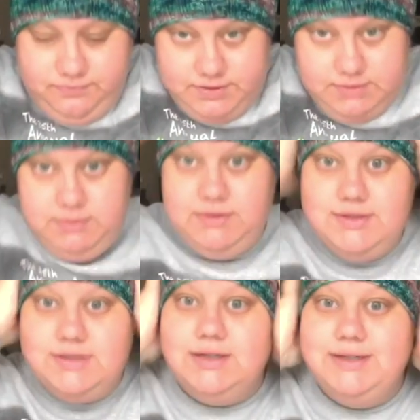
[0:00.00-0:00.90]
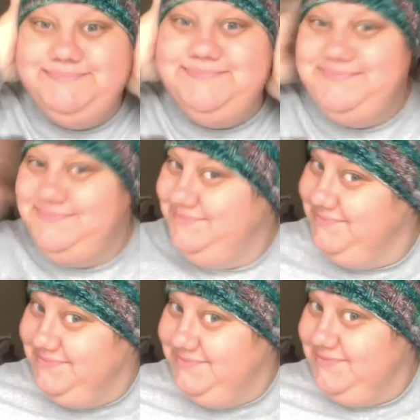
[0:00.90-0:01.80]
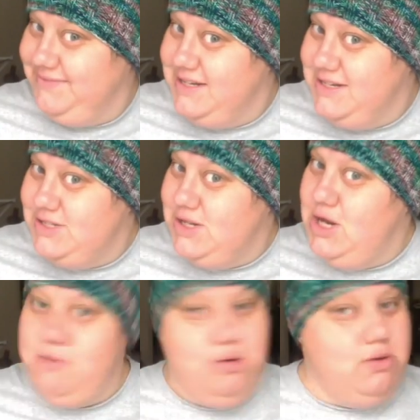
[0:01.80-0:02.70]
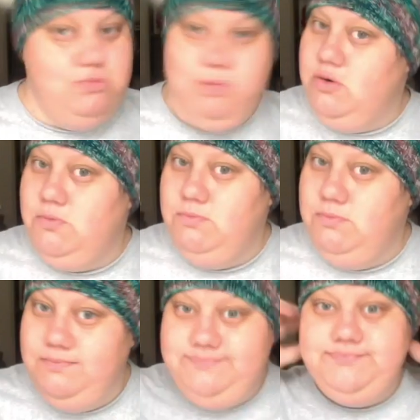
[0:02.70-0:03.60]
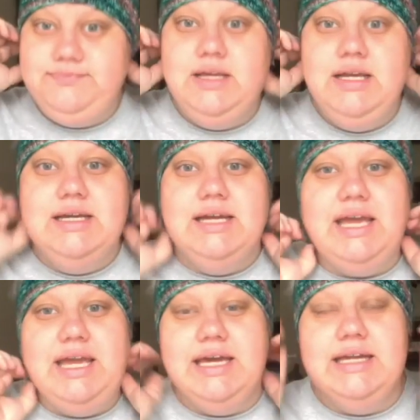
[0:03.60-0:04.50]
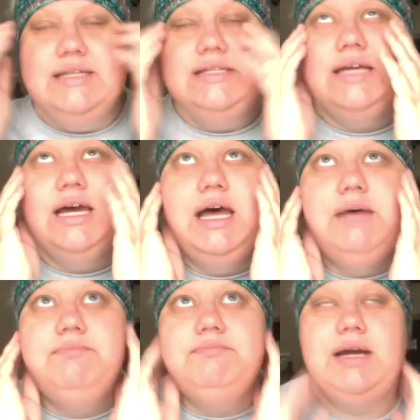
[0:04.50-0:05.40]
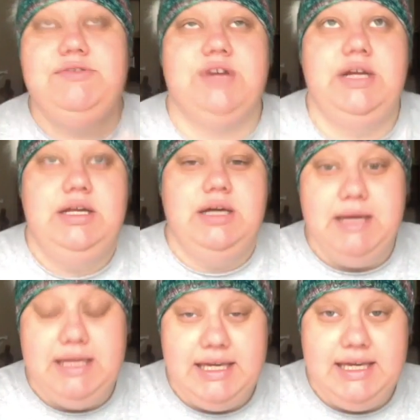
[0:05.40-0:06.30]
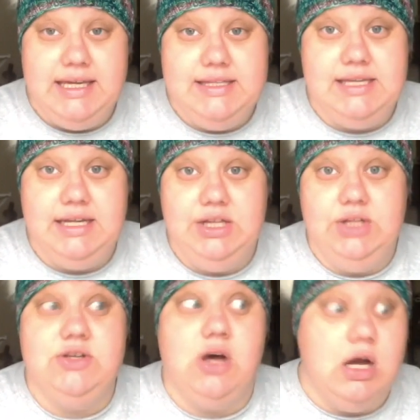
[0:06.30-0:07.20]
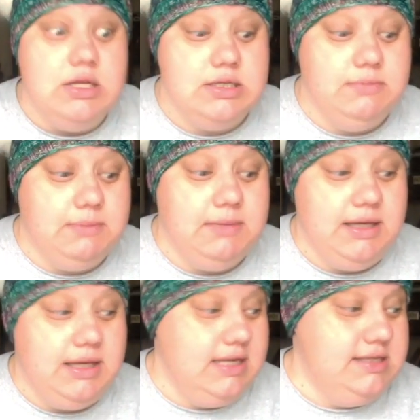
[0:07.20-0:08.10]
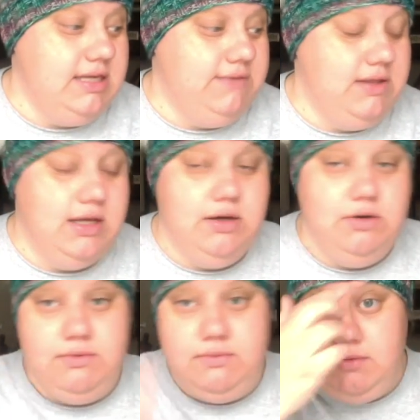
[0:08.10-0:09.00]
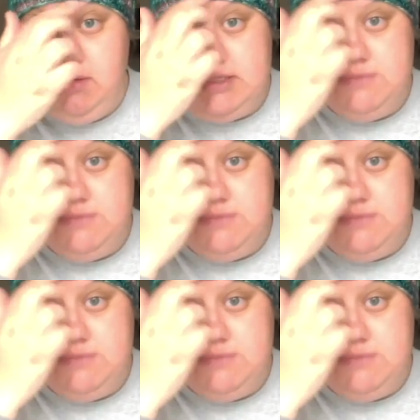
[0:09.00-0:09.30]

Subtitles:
Let me put this on. So I did a pom pom. And I tried it on my kids, and it looks awesome on my kids, even though it's